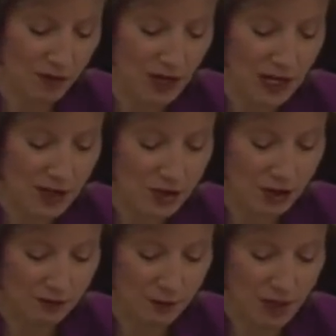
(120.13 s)
financial
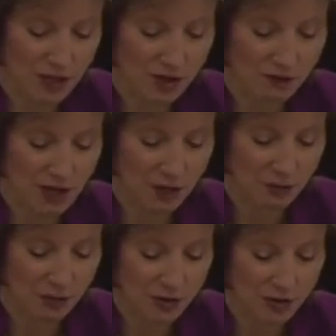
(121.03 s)
information
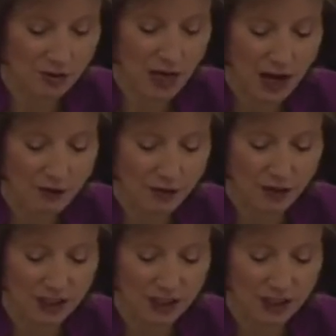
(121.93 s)
available soon after an